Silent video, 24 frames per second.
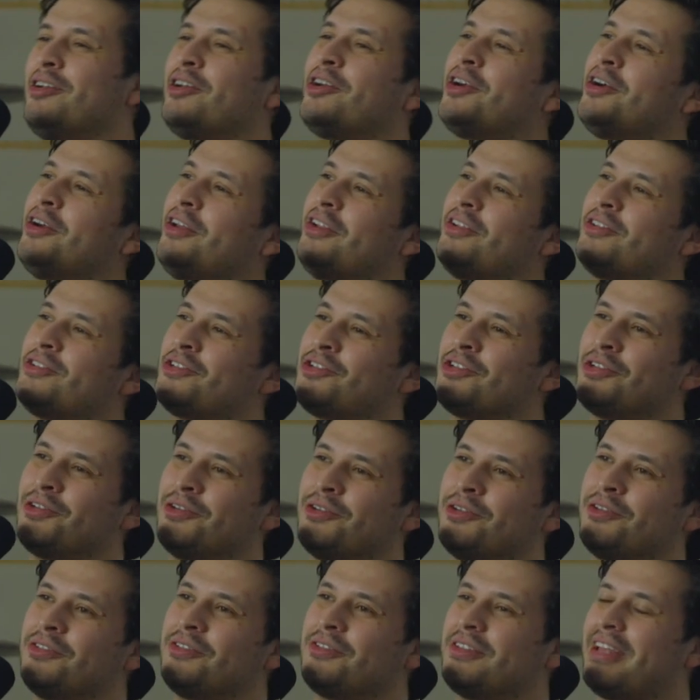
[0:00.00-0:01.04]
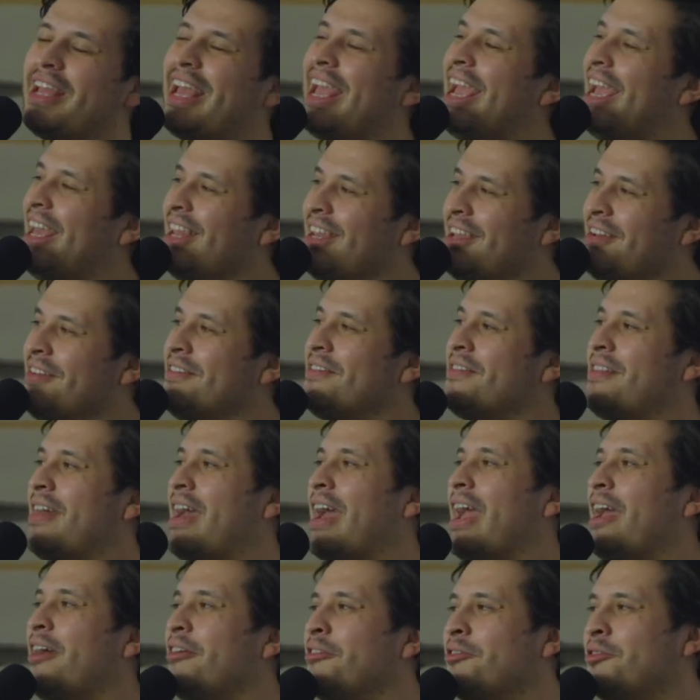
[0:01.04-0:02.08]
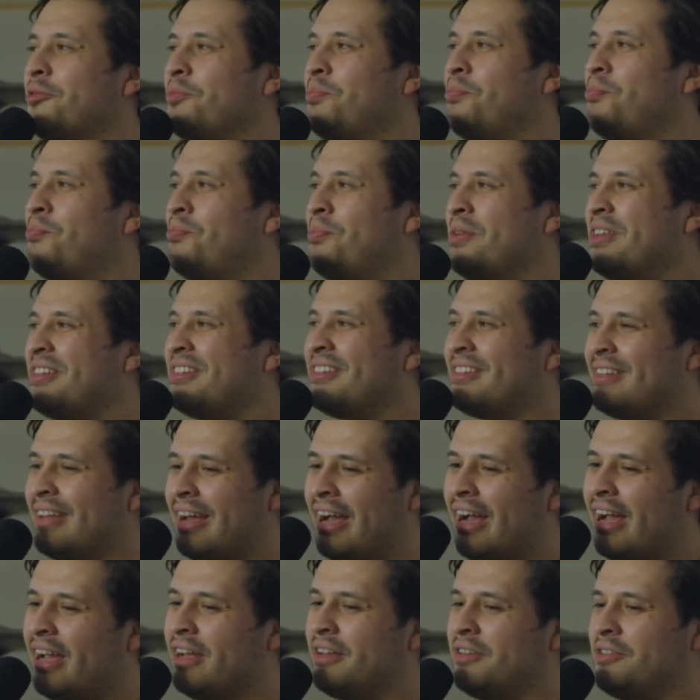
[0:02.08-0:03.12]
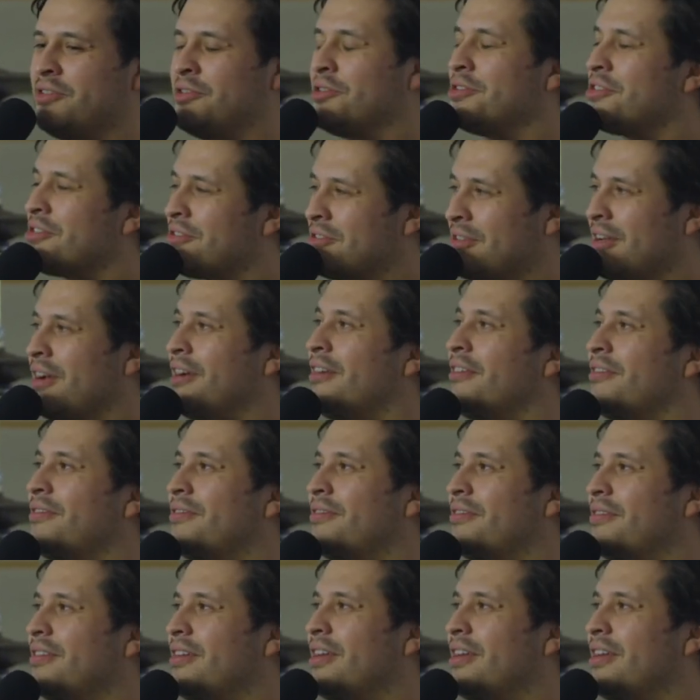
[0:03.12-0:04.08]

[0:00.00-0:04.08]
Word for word: you couldn't choose any of that. It right. was besides yourself.